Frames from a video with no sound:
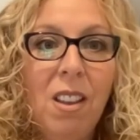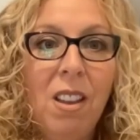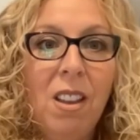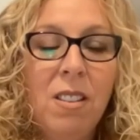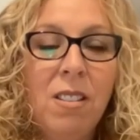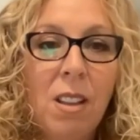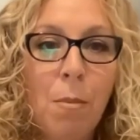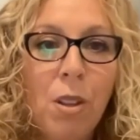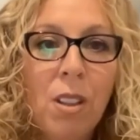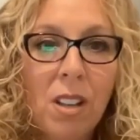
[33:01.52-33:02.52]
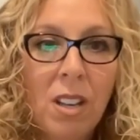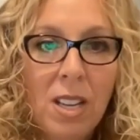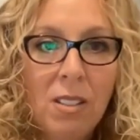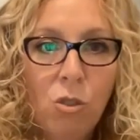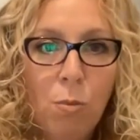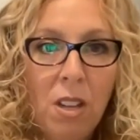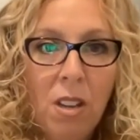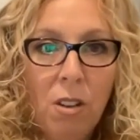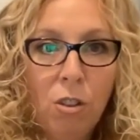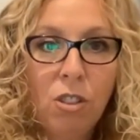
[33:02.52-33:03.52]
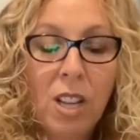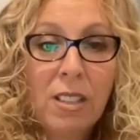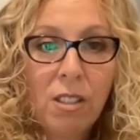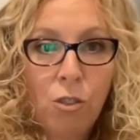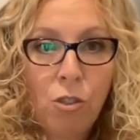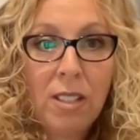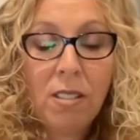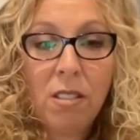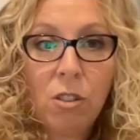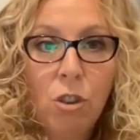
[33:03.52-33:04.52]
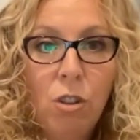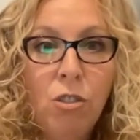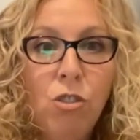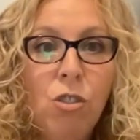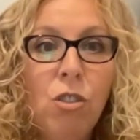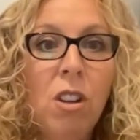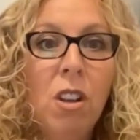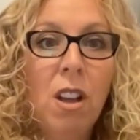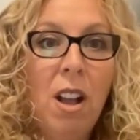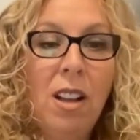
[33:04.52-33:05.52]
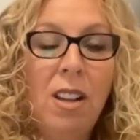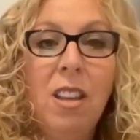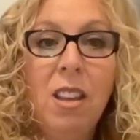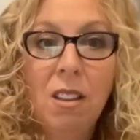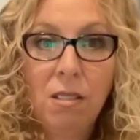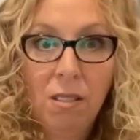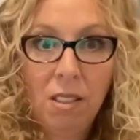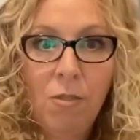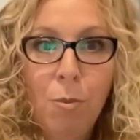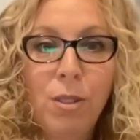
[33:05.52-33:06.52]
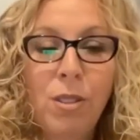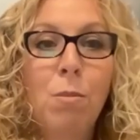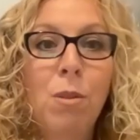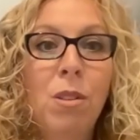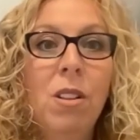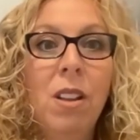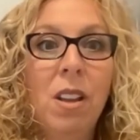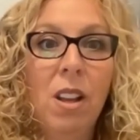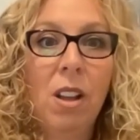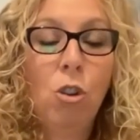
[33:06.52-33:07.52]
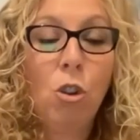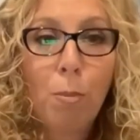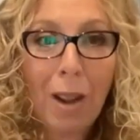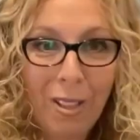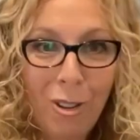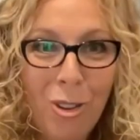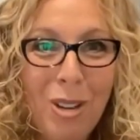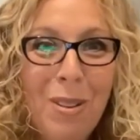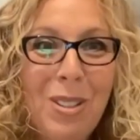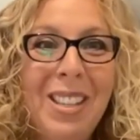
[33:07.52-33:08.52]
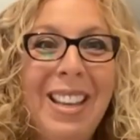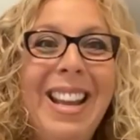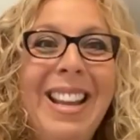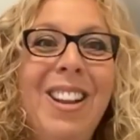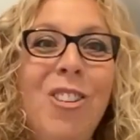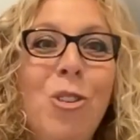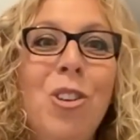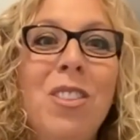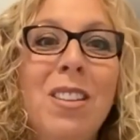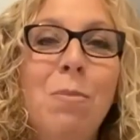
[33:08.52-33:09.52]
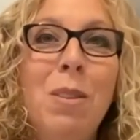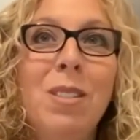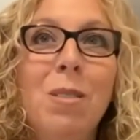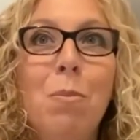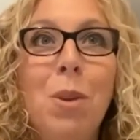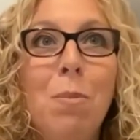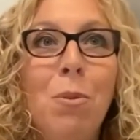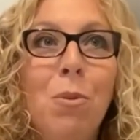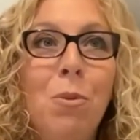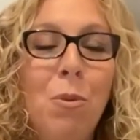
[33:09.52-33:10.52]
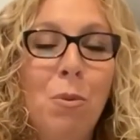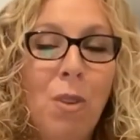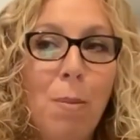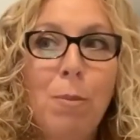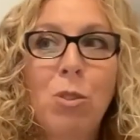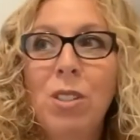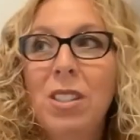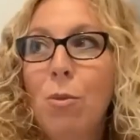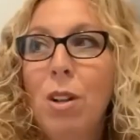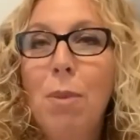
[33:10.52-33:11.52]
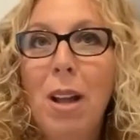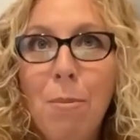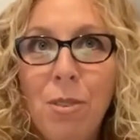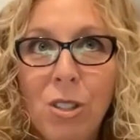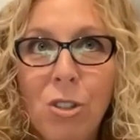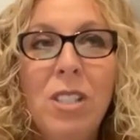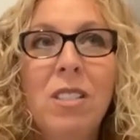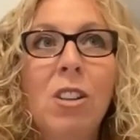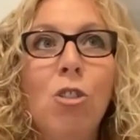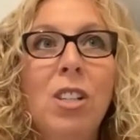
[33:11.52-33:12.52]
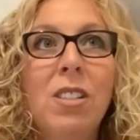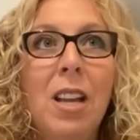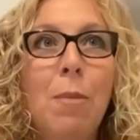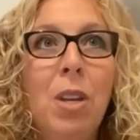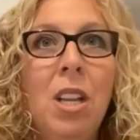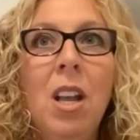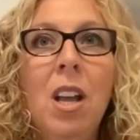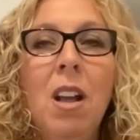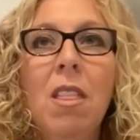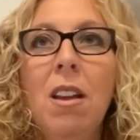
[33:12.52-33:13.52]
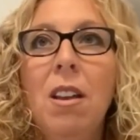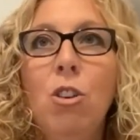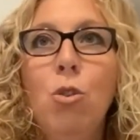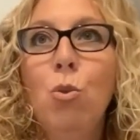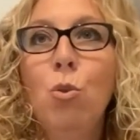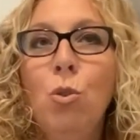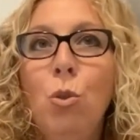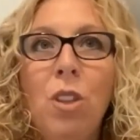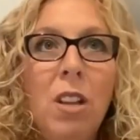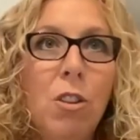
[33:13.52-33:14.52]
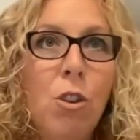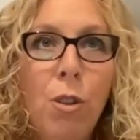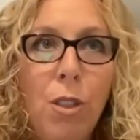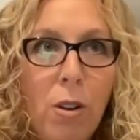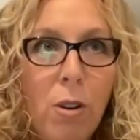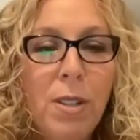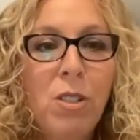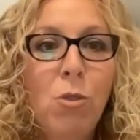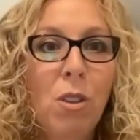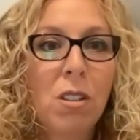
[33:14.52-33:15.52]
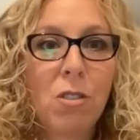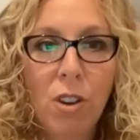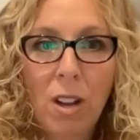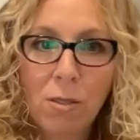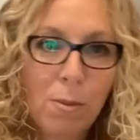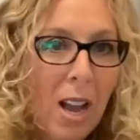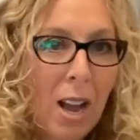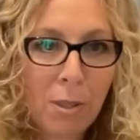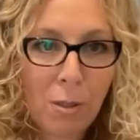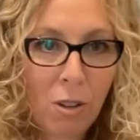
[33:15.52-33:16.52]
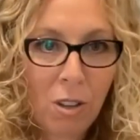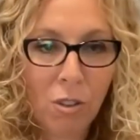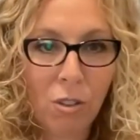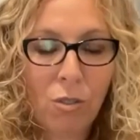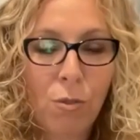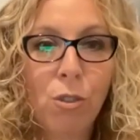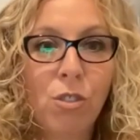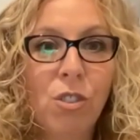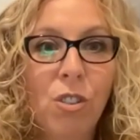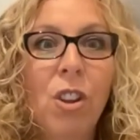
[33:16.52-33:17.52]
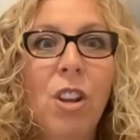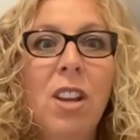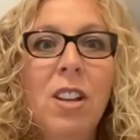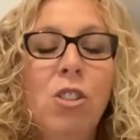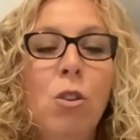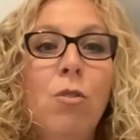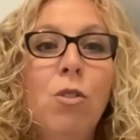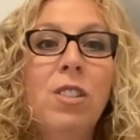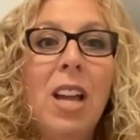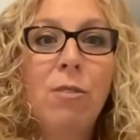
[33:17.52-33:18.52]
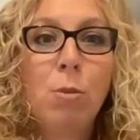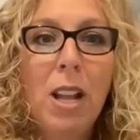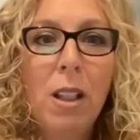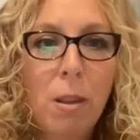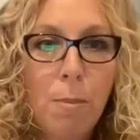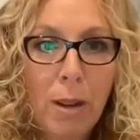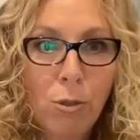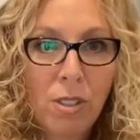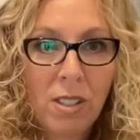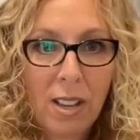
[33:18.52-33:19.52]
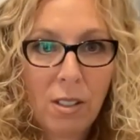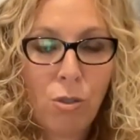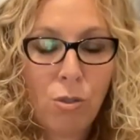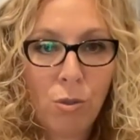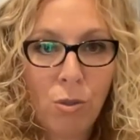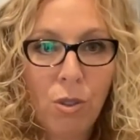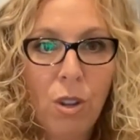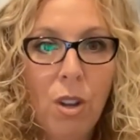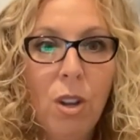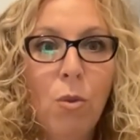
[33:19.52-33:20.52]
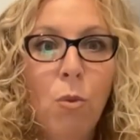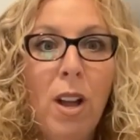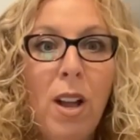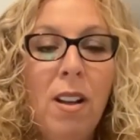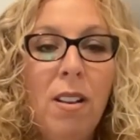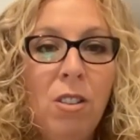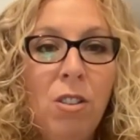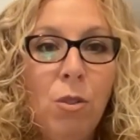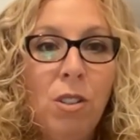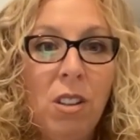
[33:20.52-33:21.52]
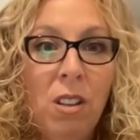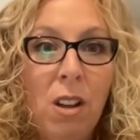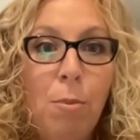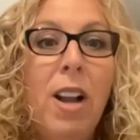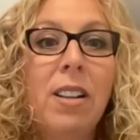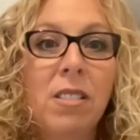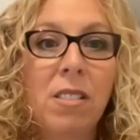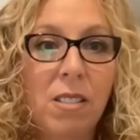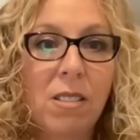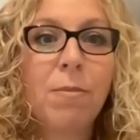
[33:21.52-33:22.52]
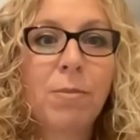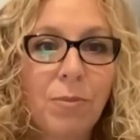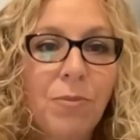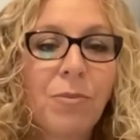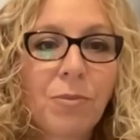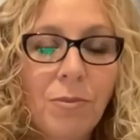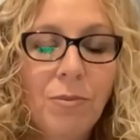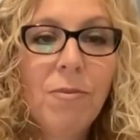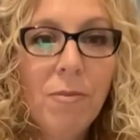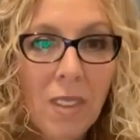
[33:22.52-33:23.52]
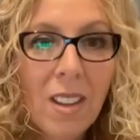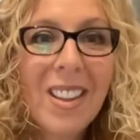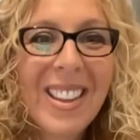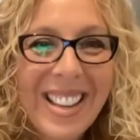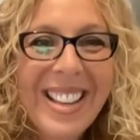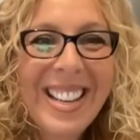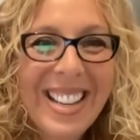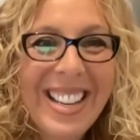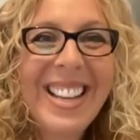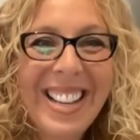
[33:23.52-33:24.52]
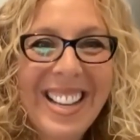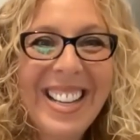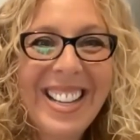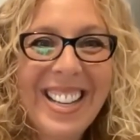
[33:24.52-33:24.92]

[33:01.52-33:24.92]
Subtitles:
is something that needs to be looked at, addressed, acknowledged, and healed, if possible, not by the lawyer, because again, I know that there's been some people who've come up to me and said, well, but Amber, as a holistic lawyer, does that mean that you think that you're a therapist? You think that you're a counselor? Absolutely not. Of course not. So of course, there have to be healthy boundaries there too, where, Could I just stop you? If I'm sorry to interrupt, really am.